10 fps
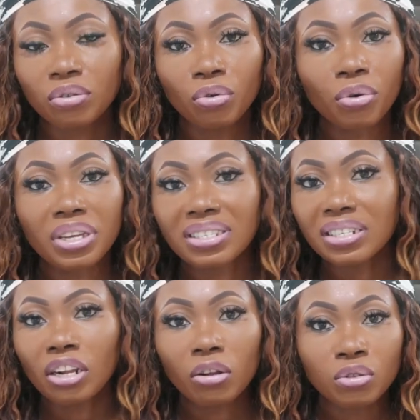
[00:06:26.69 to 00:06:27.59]
you go
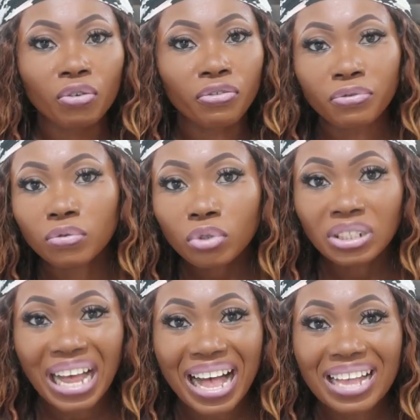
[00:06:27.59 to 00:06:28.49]
eating a lot of
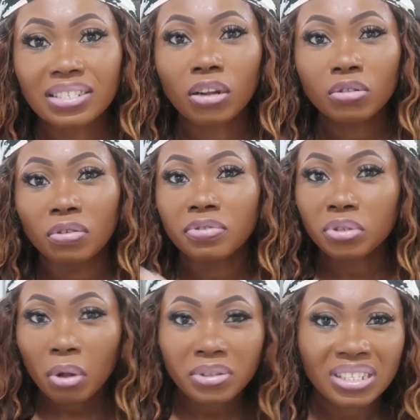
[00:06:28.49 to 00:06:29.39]
food that has a lot of
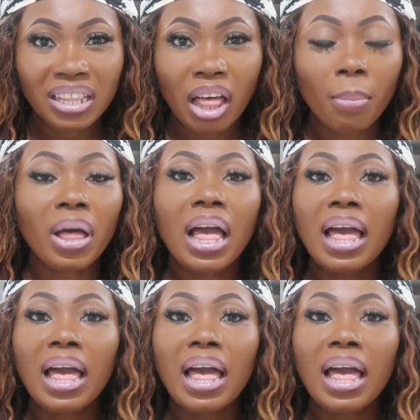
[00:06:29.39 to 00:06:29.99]
salt in them,